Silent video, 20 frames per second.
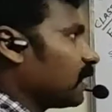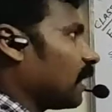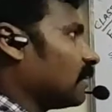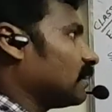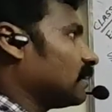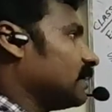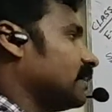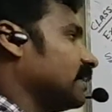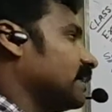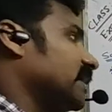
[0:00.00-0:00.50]

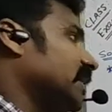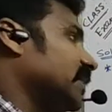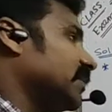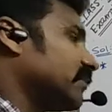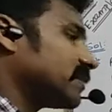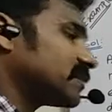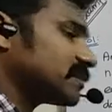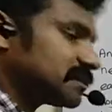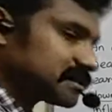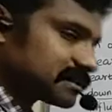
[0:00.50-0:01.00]
already
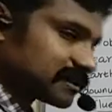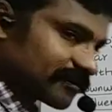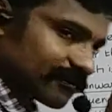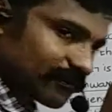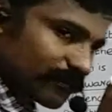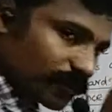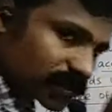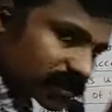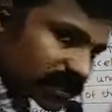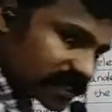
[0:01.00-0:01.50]
equations
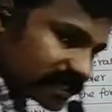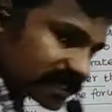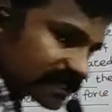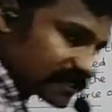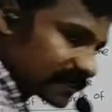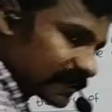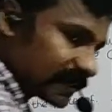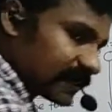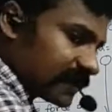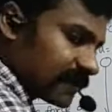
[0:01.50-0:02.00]
of motion
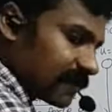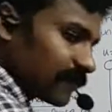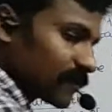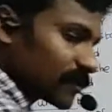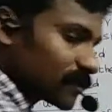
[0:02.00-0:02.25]
is there.